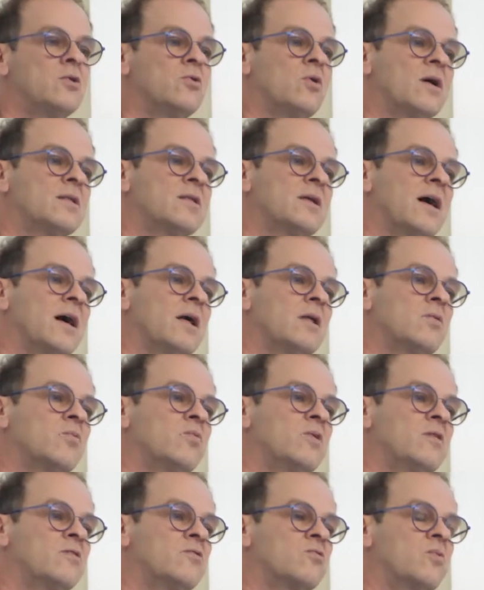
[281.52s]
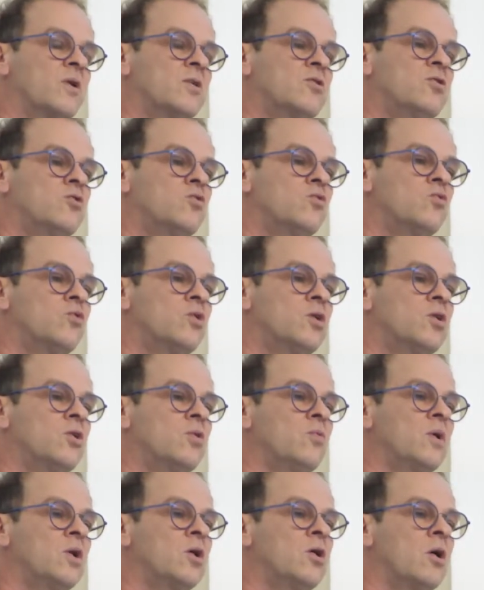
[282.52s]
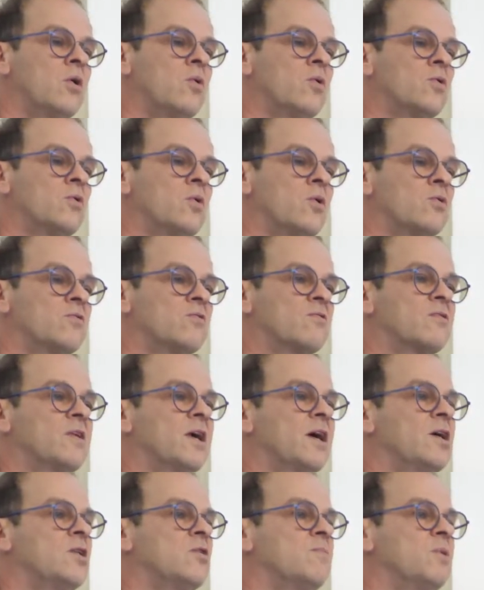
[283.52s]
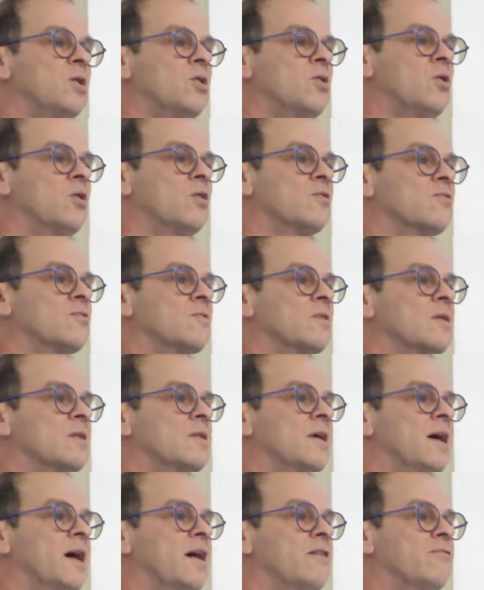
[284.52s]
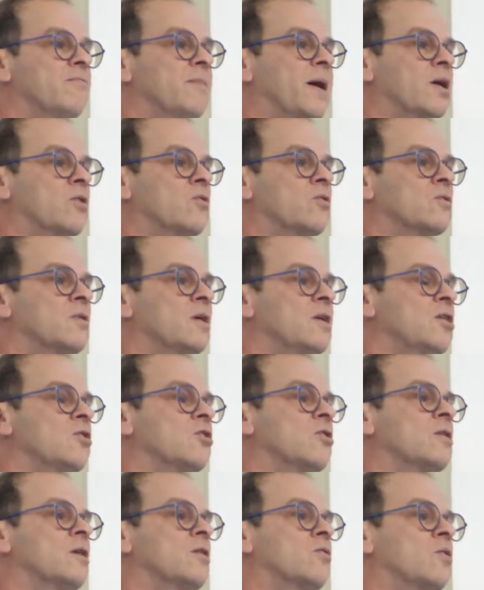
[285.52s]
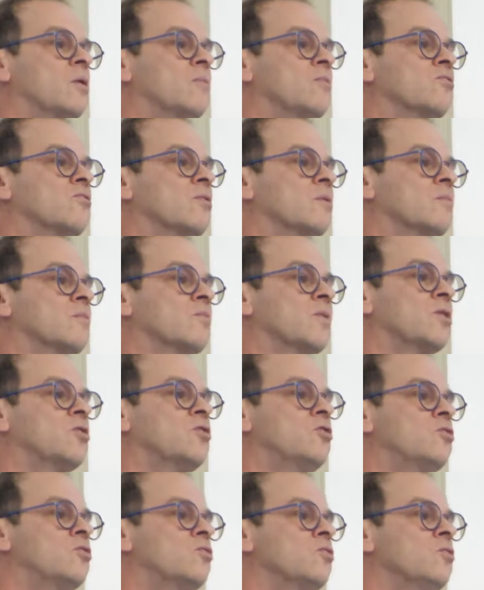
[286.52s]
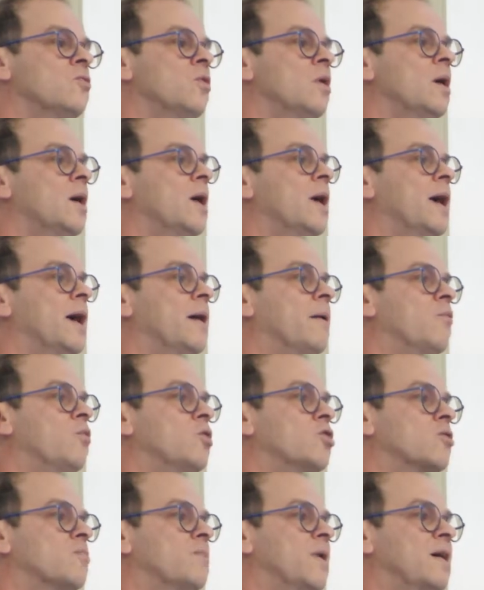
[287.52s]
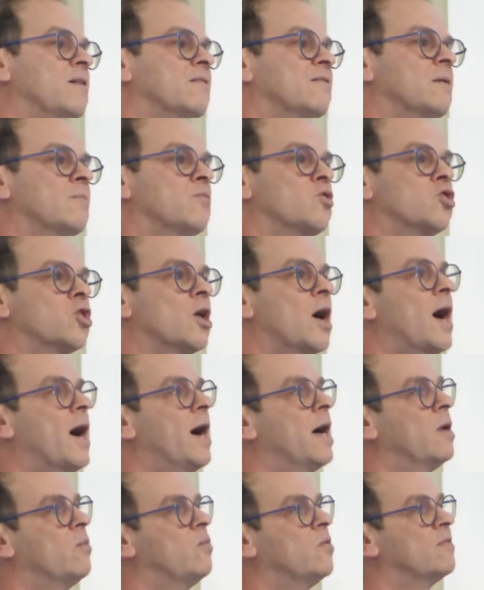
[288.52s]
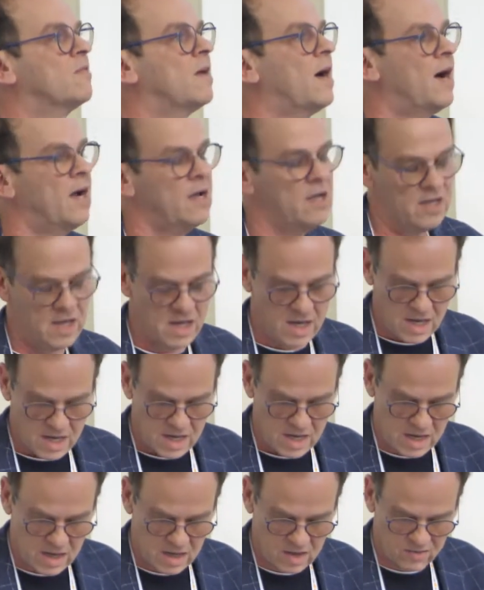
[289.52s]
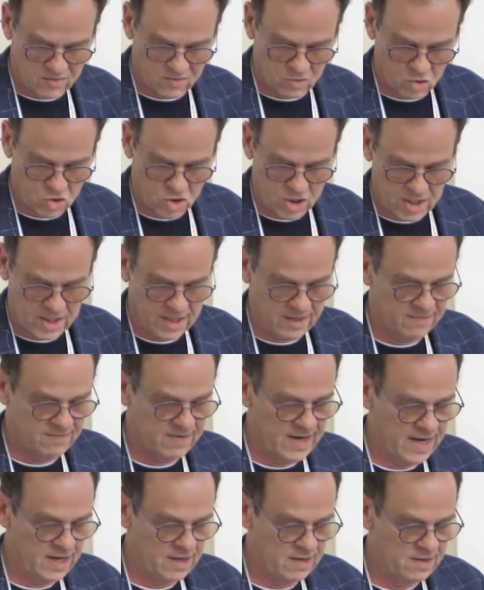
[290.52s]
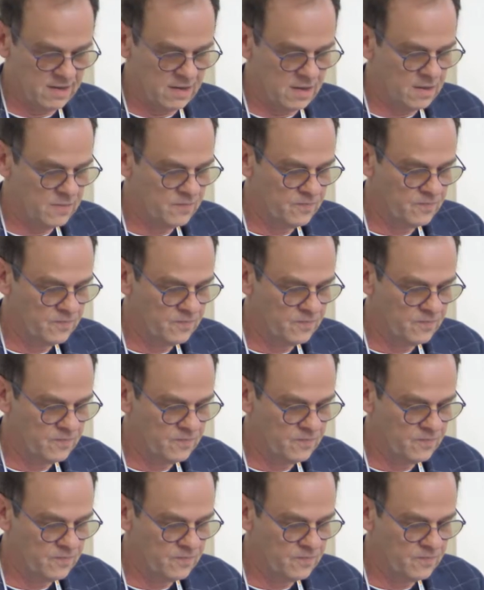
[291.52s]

or adult with 22q will go on stage because they have microdeletion in chromosome 22, which makes them shy with high social anxiety.